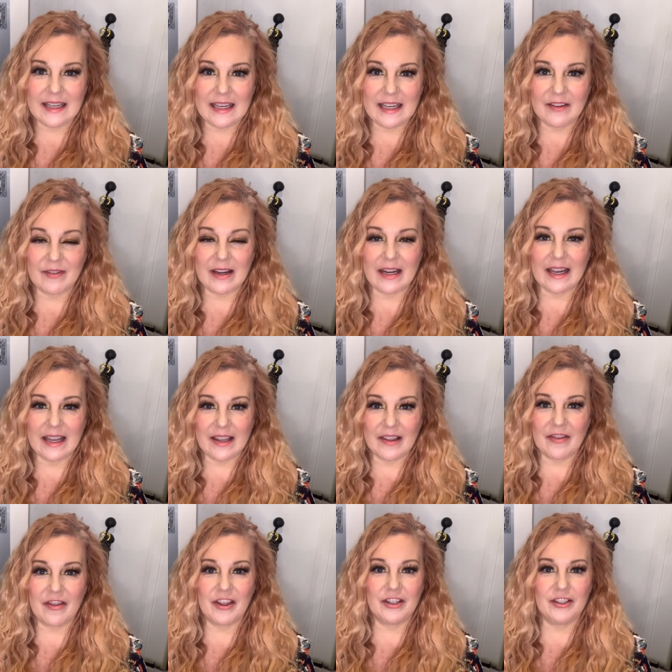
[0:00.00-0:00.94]
even
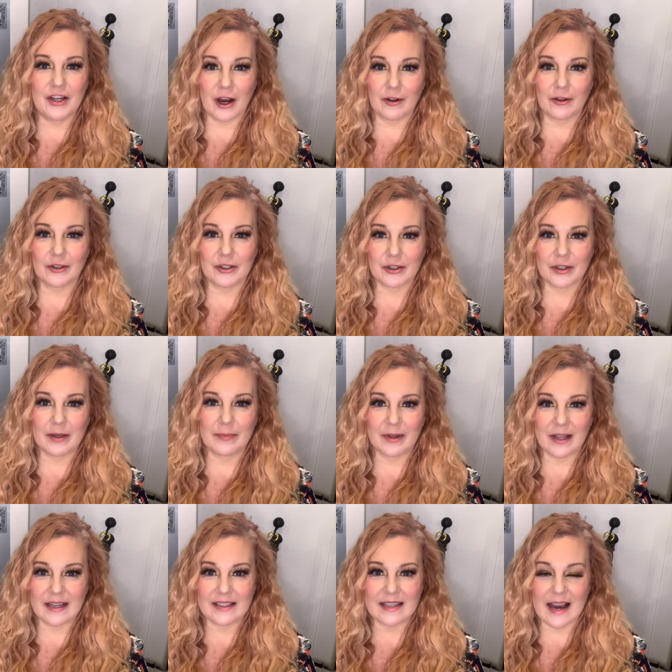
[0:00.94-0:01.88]
in the Dollar Tree
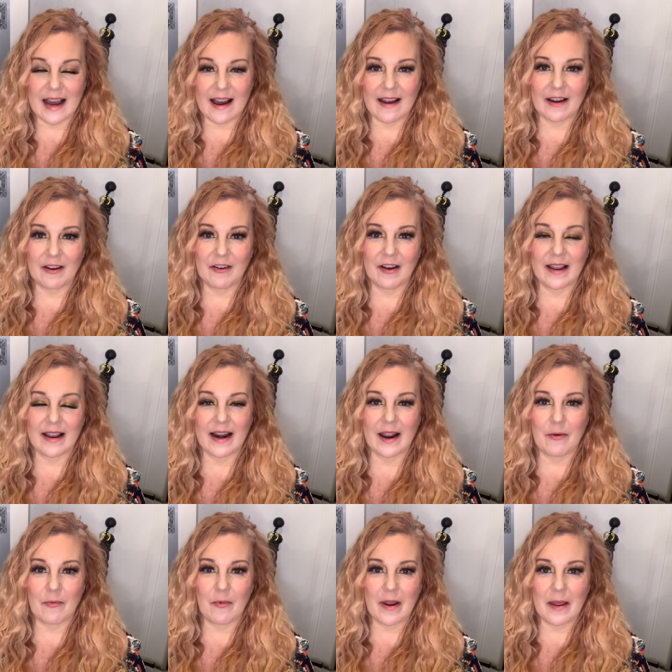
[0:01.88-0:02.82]
Plus aisle, and
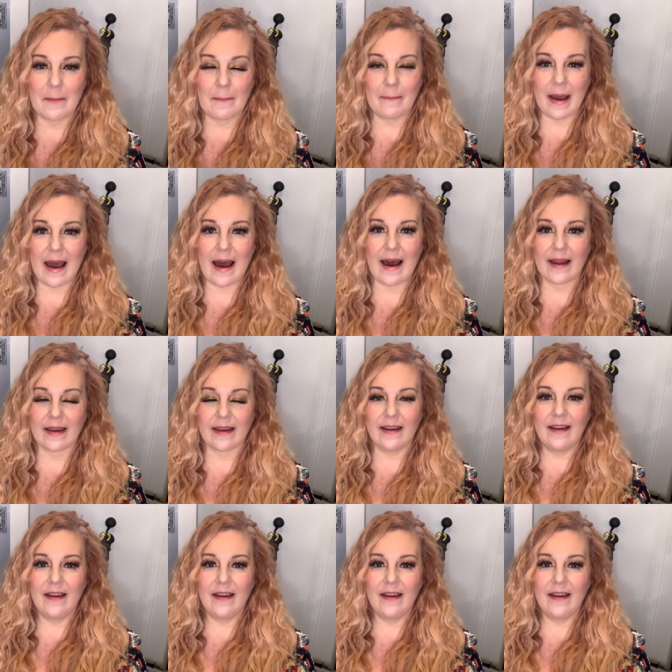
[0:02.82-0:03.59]
I went back